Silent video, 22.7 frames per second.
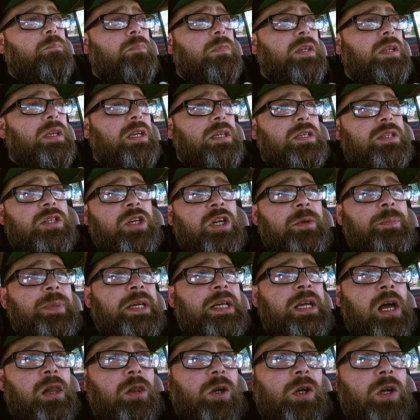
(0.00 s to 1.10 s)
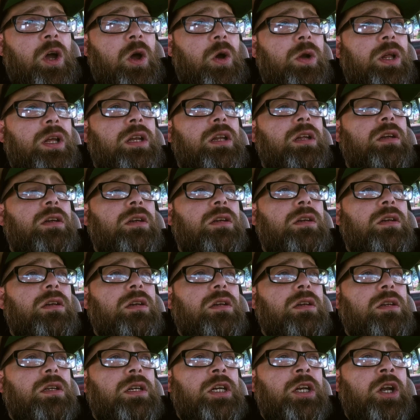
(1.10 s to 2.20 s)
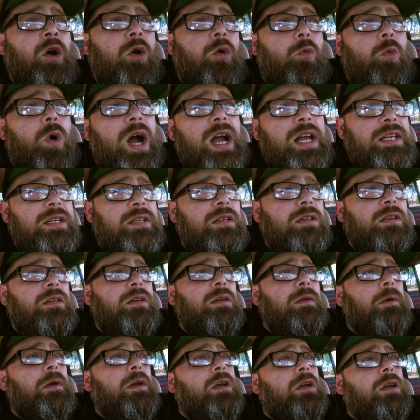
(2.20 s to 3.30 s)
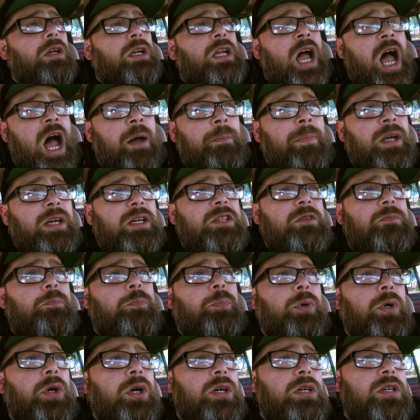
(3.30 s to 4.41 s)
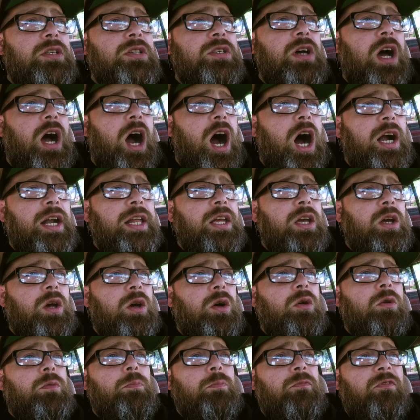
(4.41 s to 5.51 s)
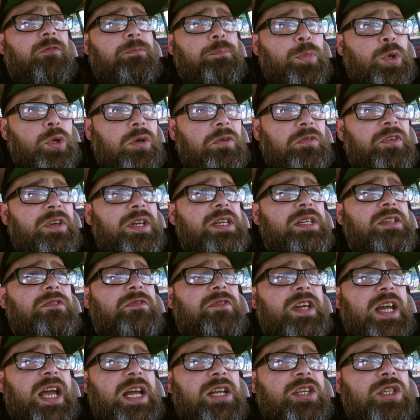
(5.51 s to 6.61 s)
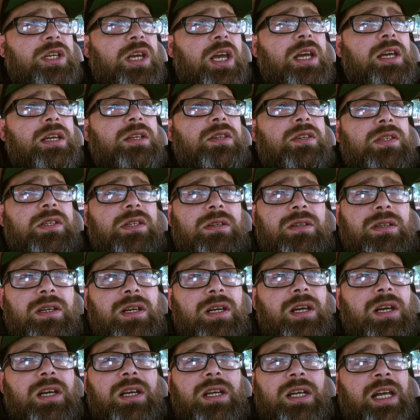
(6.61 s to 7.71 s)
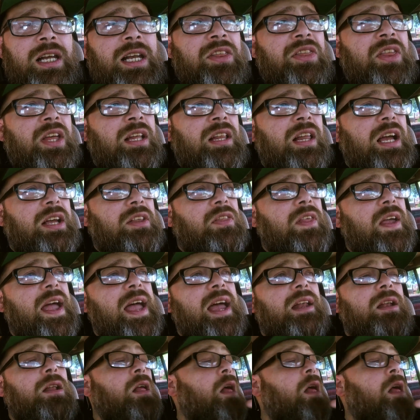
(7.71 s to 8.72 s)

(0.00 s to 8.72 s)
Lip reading: is going to be color coded. White comics, books, audio, movies, VHS, anything like that.